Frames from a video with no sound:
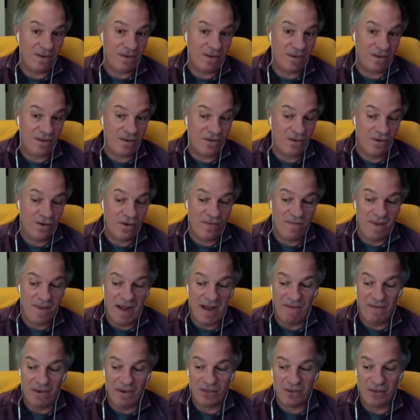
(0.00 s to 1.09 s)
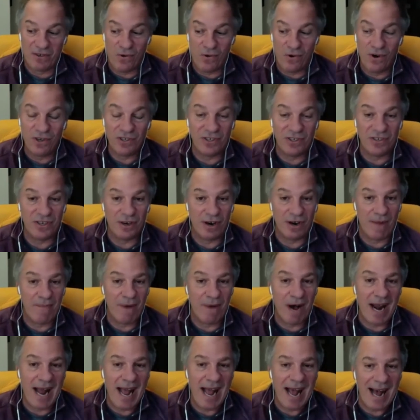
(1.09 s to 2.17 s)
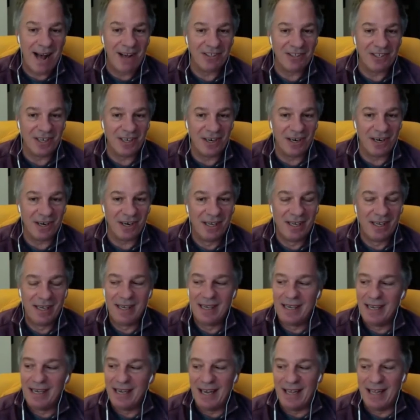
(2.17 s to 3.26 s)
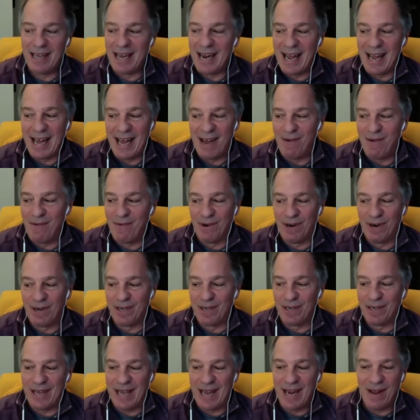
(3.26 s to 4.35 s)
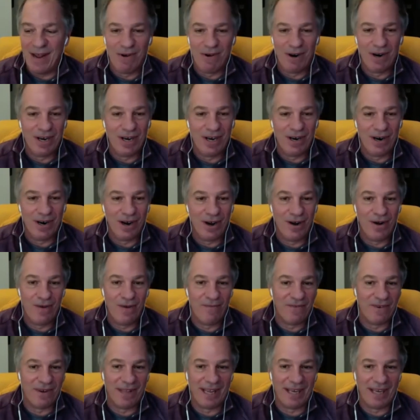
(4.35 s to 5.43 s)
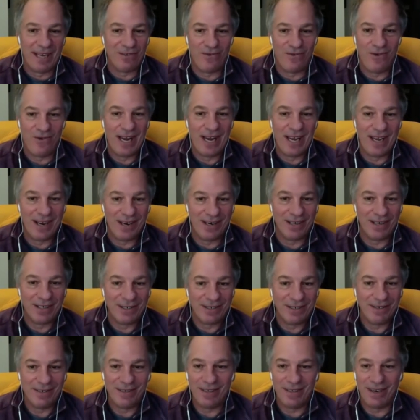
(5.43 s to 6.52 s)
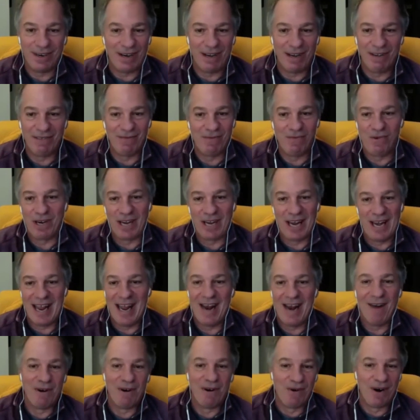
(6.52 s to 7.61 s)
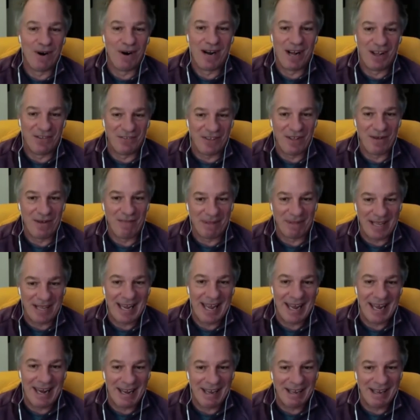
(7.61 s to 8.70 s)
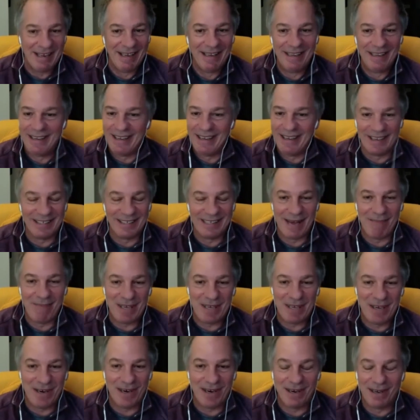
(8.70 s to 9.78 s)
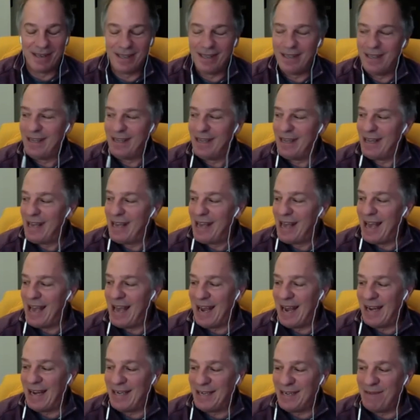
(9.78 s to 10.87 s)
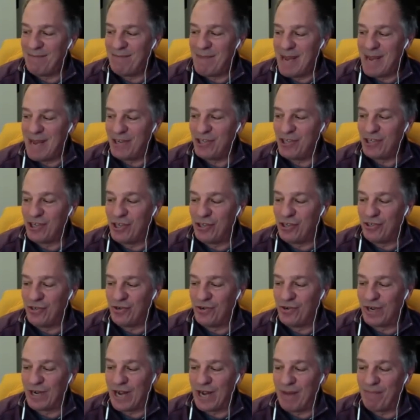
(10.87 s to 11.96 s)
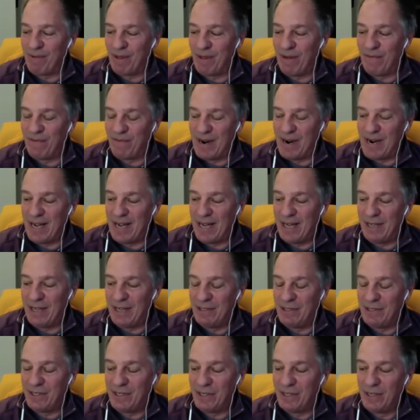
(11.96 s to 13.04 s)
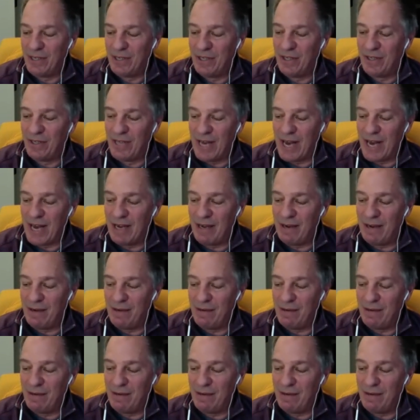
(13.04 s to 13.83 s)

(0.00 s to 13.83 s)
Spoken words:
2 of my first courses here. I bought a house here, and then I hadn't worked anywhere near home for like 20 years. I was working everywhere else on the planet except here. And I did mention to a couple of friends that